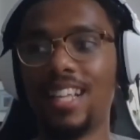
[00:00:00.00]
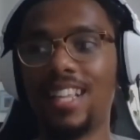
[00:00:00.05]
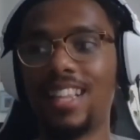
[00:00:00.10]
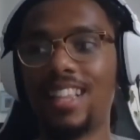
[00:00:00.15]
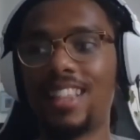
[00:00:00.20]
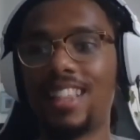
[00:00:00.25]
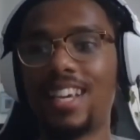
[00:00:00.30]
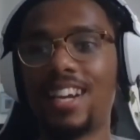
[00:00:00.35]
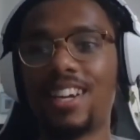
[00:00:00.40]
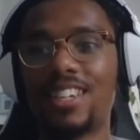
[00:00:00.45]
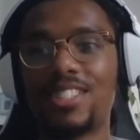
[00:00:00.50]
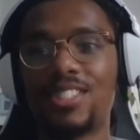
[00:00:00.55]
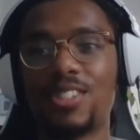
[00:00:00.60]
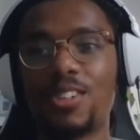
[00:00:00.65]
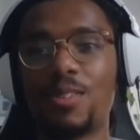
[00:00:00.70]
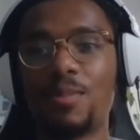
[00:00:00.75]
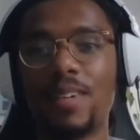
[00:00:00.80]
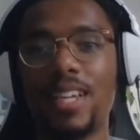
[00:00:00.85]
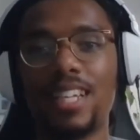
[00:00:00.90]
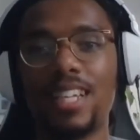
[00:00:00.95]
there are so
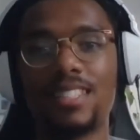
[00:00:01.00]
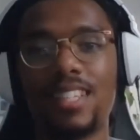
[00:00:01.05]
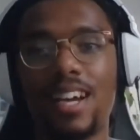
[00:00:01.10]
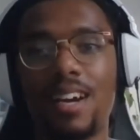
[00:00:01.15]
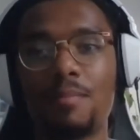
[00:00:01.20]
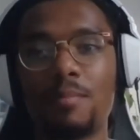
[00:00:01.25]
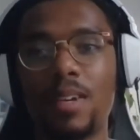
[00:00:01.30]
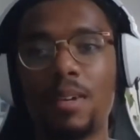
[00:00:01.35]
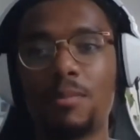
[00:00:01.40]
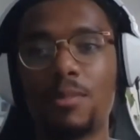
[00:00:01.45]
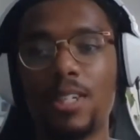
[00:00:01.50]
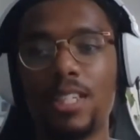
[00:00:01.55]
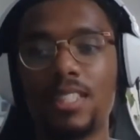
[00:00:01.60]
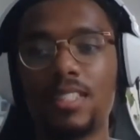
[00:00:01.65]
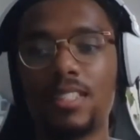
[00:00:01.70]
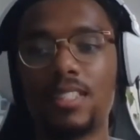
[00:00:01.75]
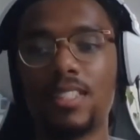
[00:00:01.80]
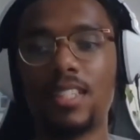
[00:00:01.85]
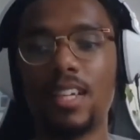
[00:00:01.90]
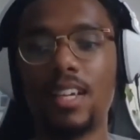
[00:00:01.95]
many top
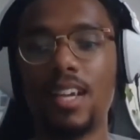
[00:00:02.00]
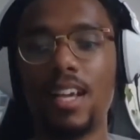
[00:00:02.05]
memories.